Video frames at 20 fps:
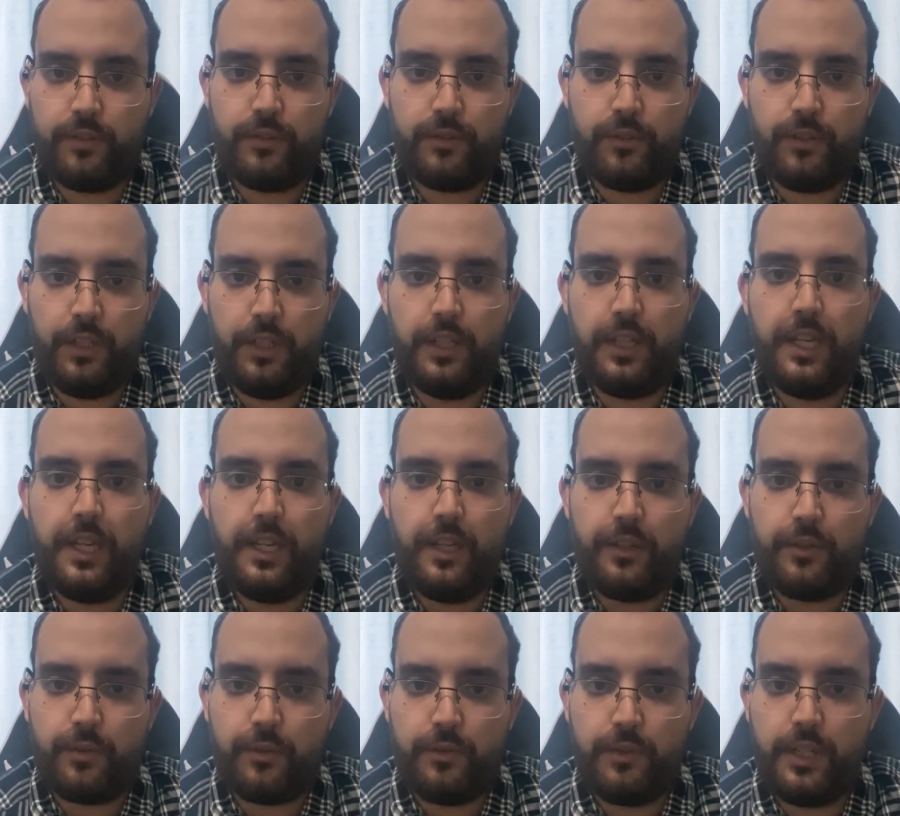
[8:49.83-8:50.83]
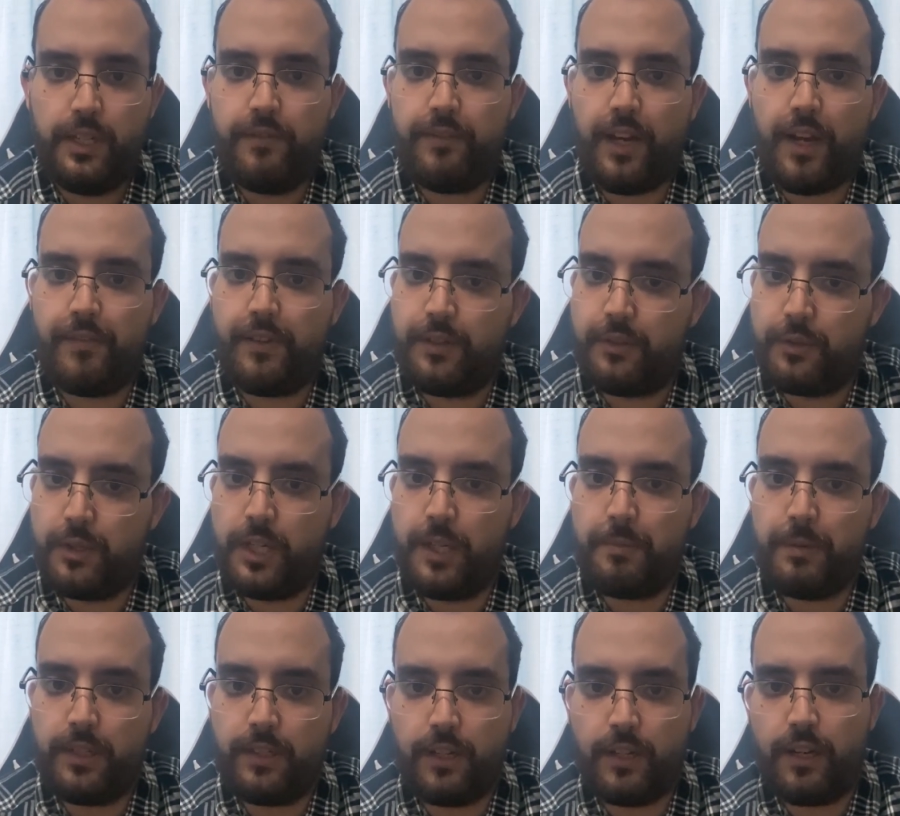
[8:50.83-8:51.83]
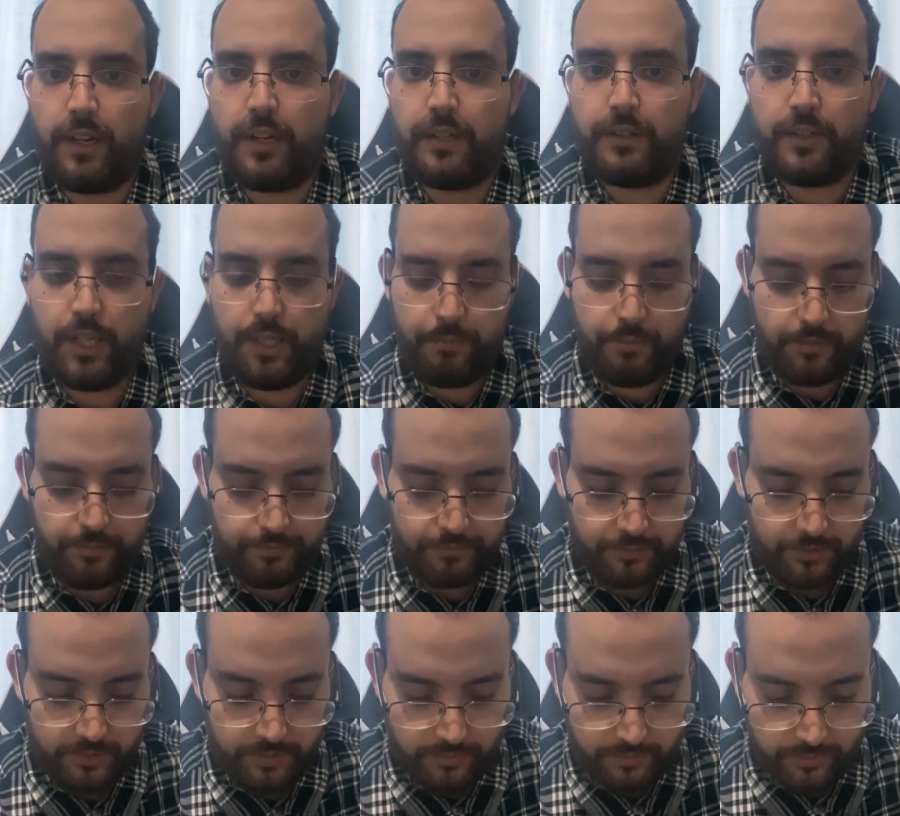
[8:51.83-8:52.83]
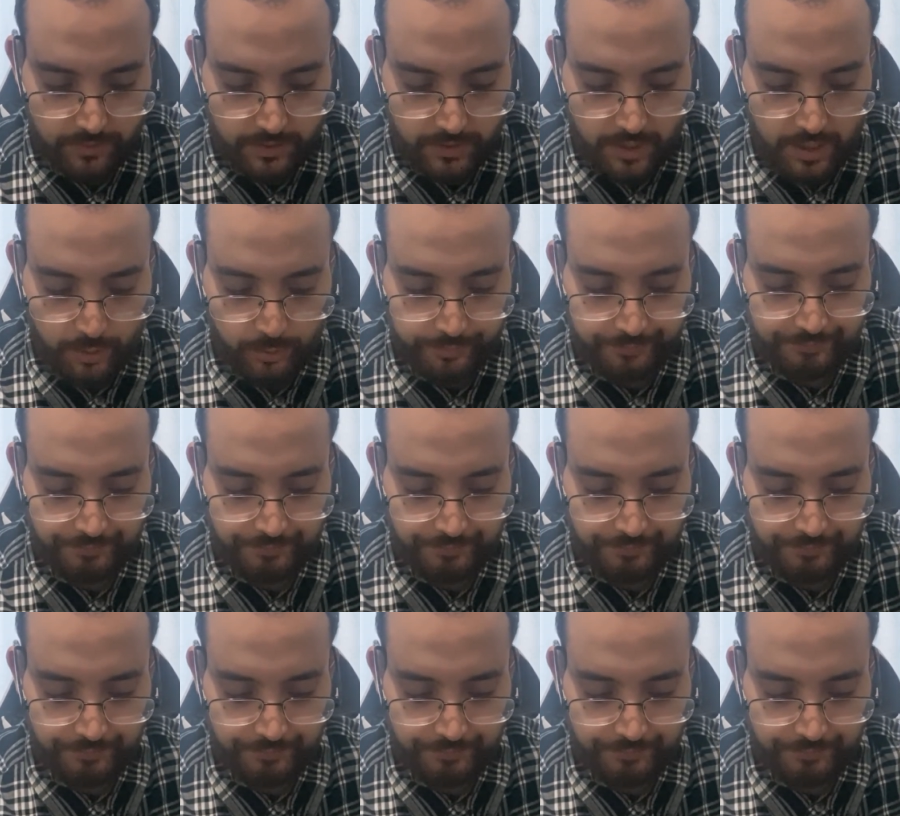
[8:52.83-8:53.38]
So D5 is cheaper than Enscape. Now,